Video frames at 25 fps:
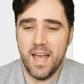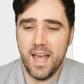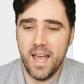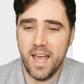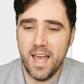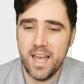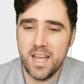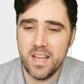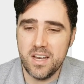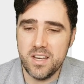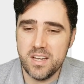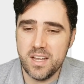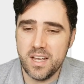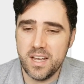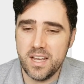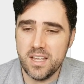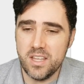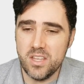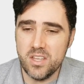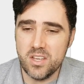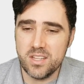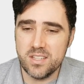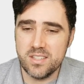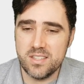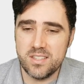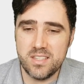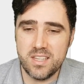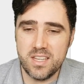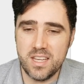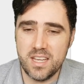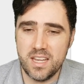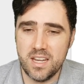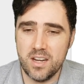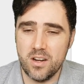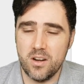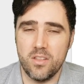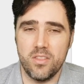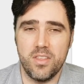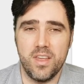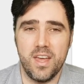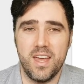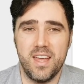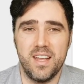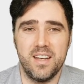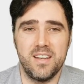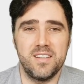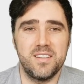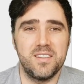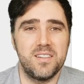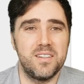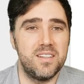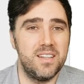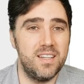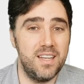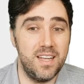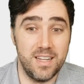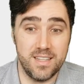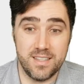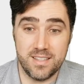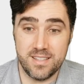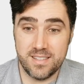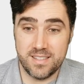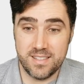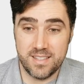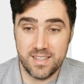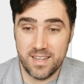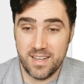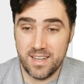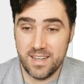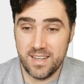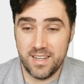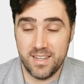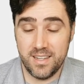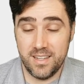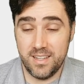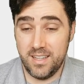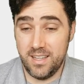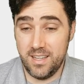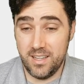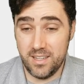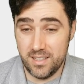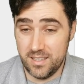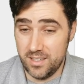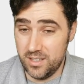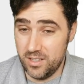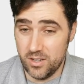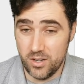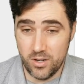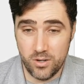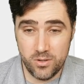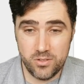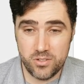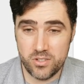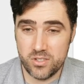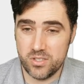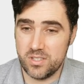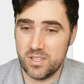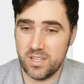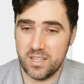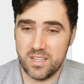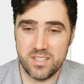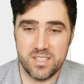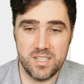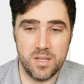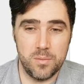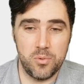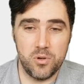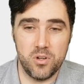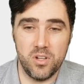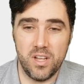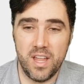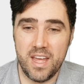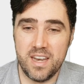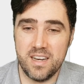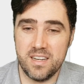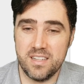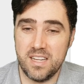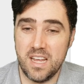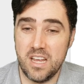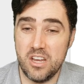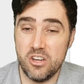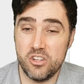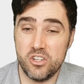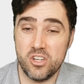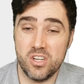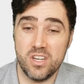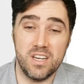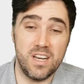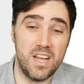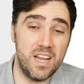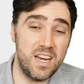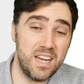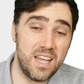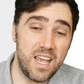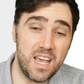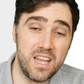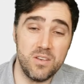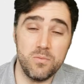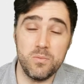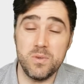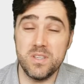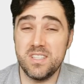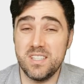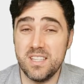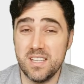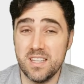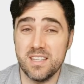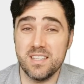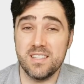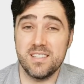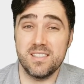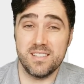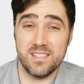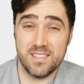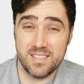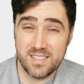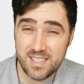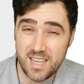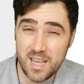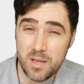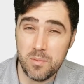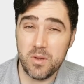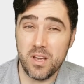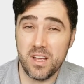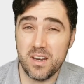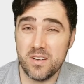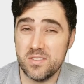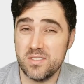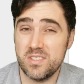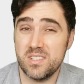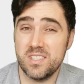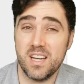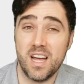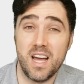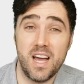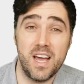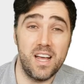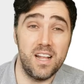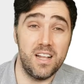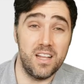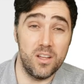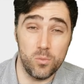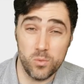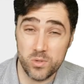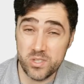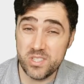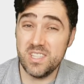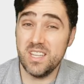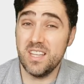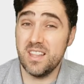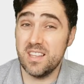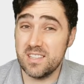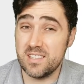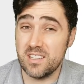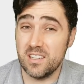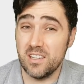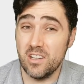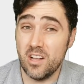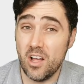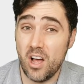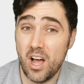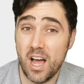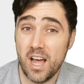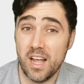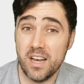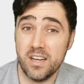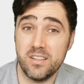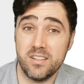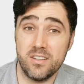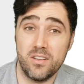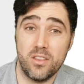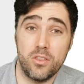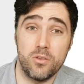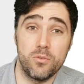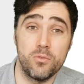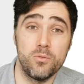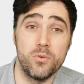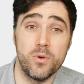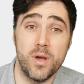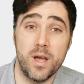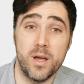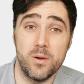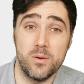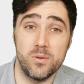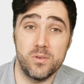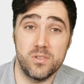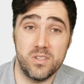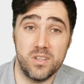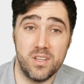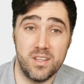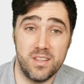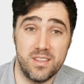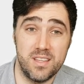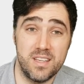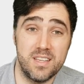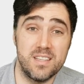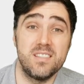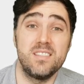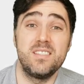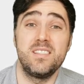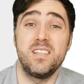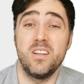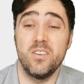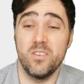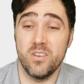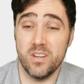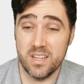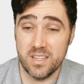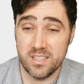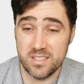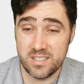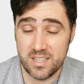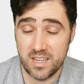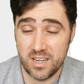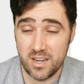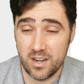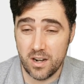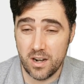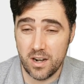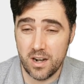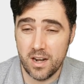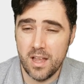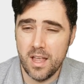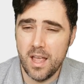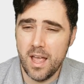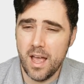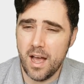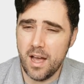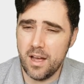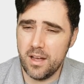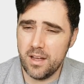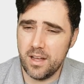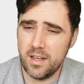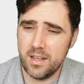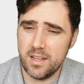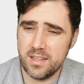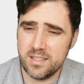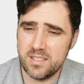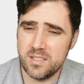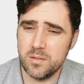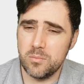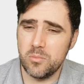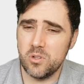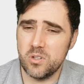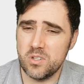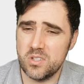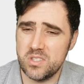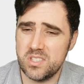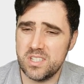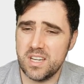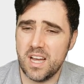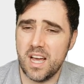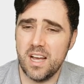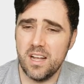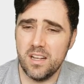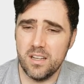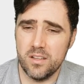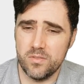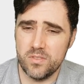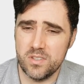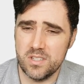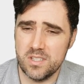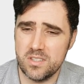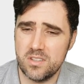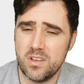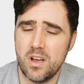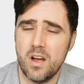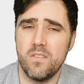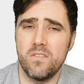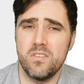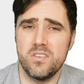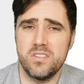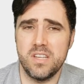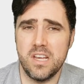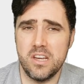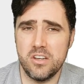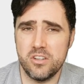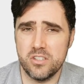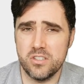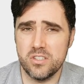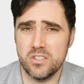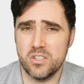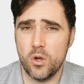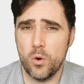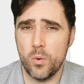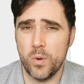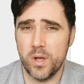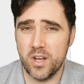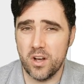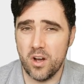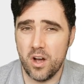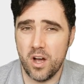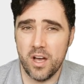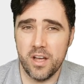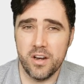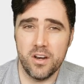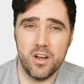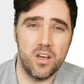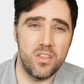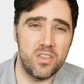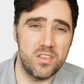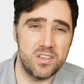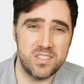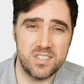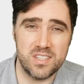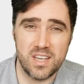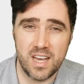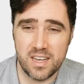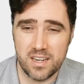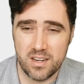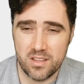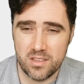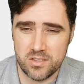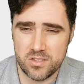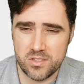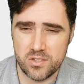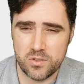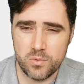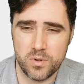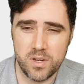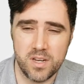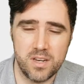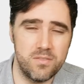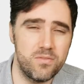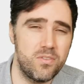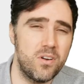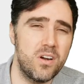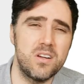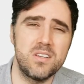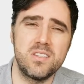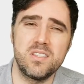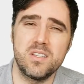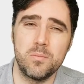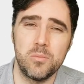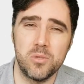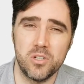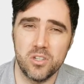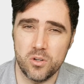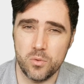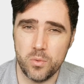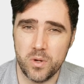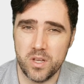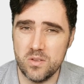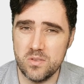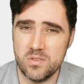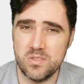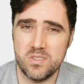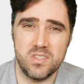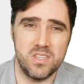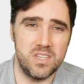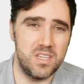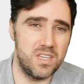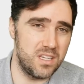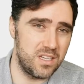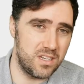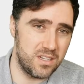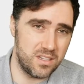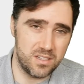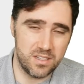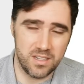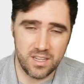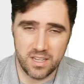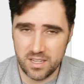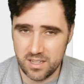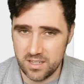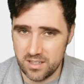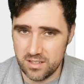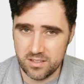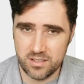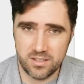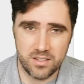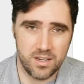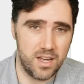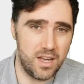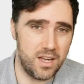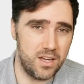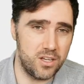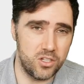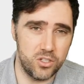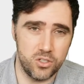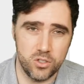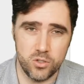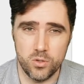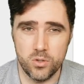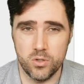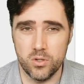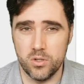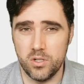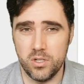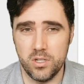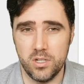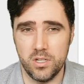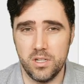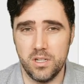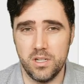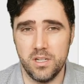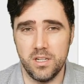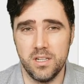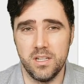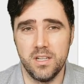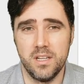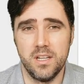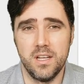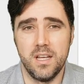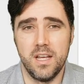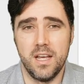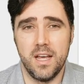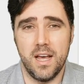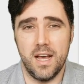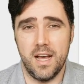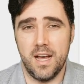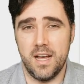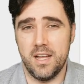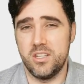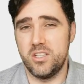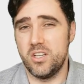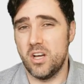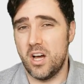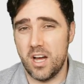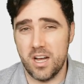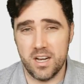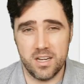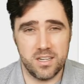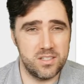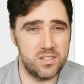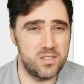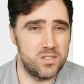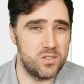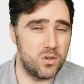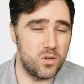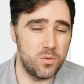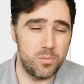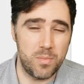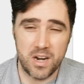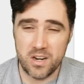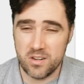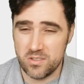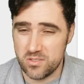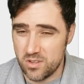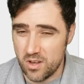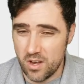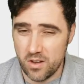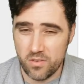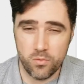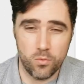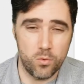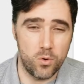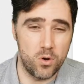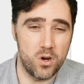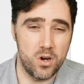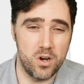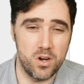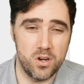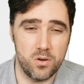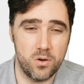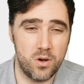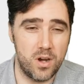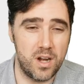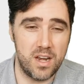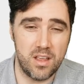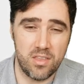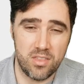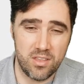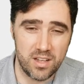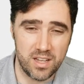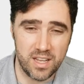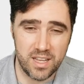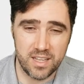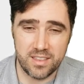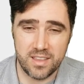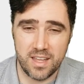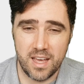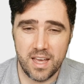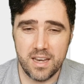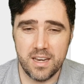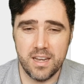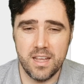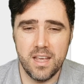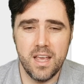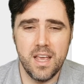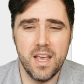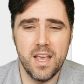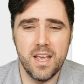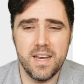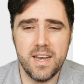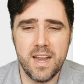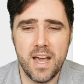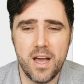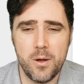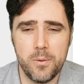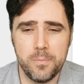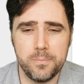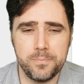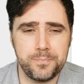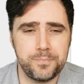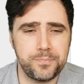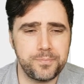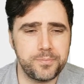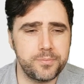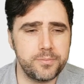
And you can see here that it's just like a typical annotation. And again, we see this same kind of style. We'll see this a lot throughout this series here. A similar style of these conversations going on the side of the screen, very similar to what you'd see in Google Docs or Microsoft Word or anything like that. Now,